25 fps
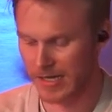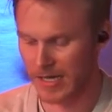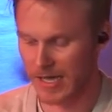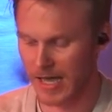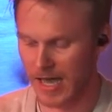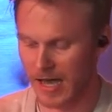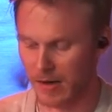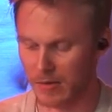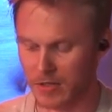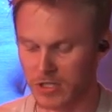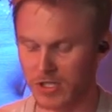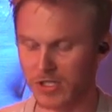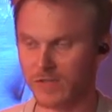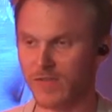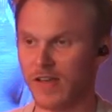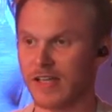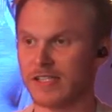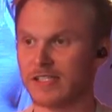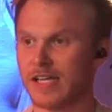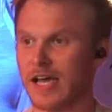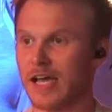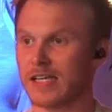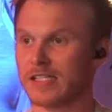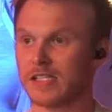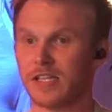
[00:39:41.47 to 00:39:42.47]
uh, which is
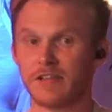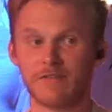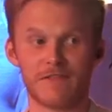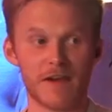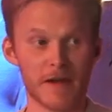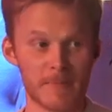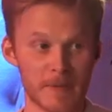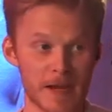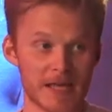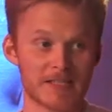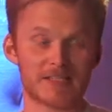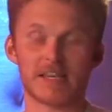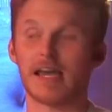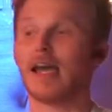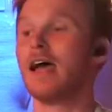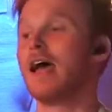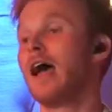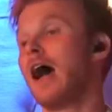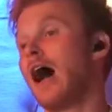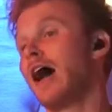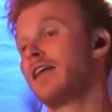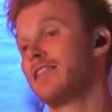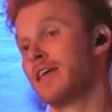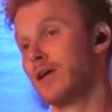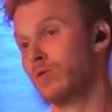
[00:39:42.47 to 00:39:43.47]
fantastic. Fair play to you.
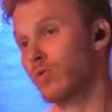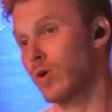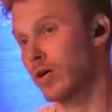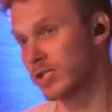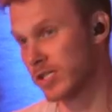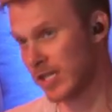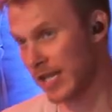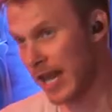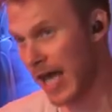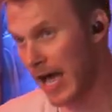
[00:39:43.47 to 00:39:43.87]
I think Russell